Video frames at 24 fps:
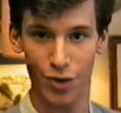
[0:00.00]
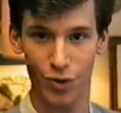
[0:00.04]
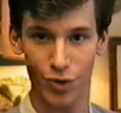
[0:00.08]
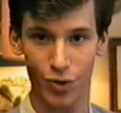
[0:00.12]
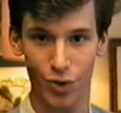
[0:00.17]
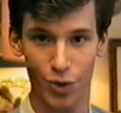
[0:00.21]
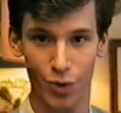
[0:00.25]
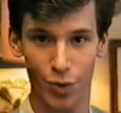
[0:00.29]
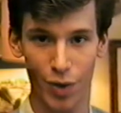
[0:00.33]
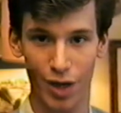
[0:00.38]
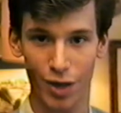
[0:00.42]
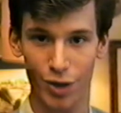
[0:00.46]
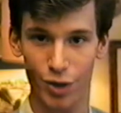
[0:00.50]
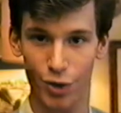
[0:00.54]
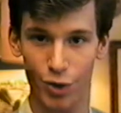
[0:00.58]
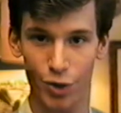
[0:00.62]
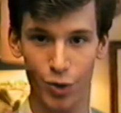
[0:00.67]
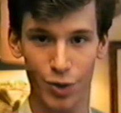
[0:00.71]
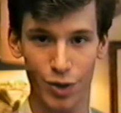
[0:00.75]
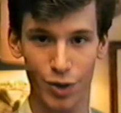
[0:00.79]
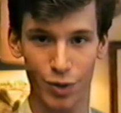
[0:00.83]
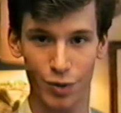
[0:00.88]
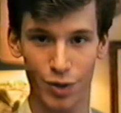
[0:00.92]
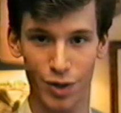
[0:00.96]
the director
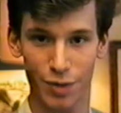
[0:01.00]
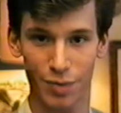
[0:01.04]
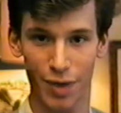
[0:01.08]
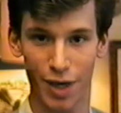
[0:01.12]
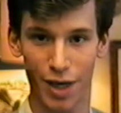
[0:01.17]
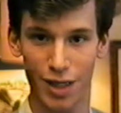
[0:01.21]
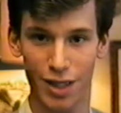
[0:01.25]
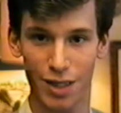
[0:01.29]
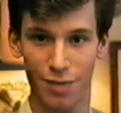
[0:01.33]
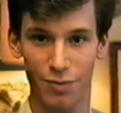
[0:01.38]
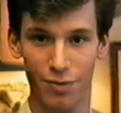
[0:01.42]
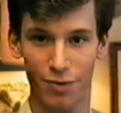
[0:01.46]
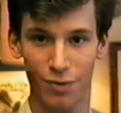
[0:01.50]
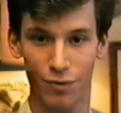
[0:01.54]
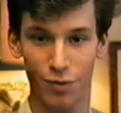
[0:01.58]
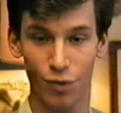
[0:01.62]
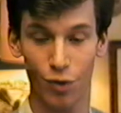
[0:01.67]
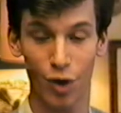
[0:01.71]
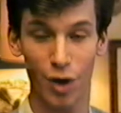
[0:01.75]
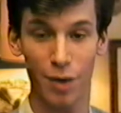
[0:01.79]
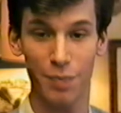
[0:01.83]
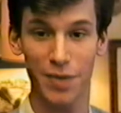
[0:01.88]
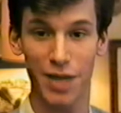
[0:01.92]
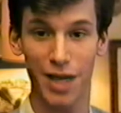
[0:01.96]
who is responsible
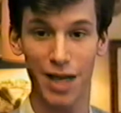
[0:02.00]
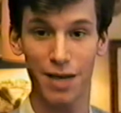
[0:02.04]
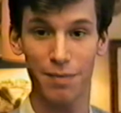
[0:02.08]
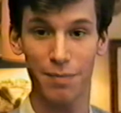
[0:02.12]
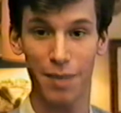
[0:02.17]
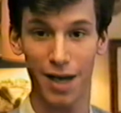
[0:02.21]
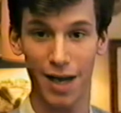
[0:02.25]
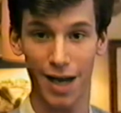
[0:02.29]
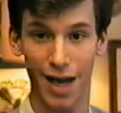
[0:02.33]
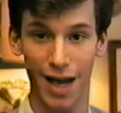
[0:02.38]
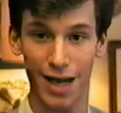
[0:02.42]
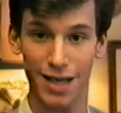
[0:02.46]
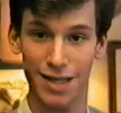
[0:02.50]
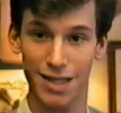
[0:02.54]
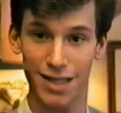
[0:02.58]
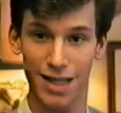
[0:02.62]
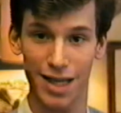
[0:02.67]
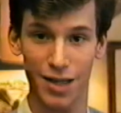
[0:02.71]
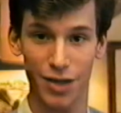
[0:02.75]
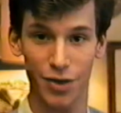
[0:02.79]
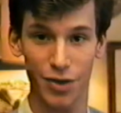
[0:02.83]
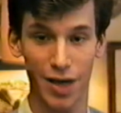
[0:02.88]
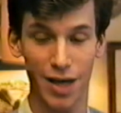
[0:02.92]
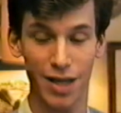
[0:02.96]
for I'm Getting My Act
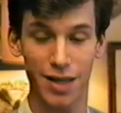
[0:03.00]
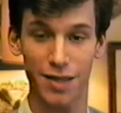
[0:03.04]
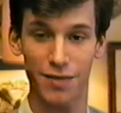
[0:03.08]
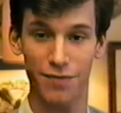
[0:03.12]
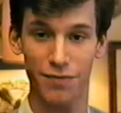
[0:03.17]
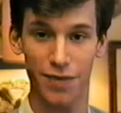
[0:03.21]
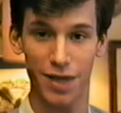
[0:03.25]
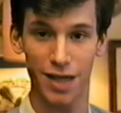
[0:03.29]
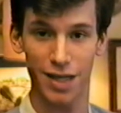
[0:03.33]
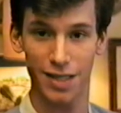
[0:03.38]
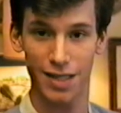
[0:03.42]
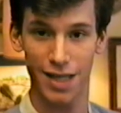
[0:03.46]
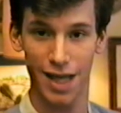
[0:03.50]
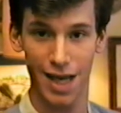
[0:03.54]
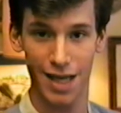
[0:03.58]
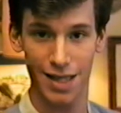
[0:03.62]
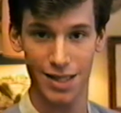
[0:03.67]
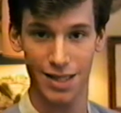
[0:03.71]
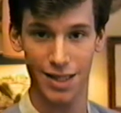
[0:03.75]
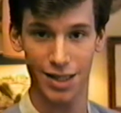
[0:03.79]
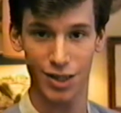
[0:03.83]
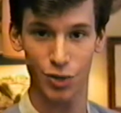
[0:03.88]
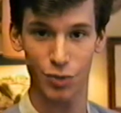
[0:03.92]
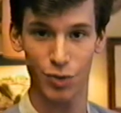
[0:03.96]
Together and The Fantasticks,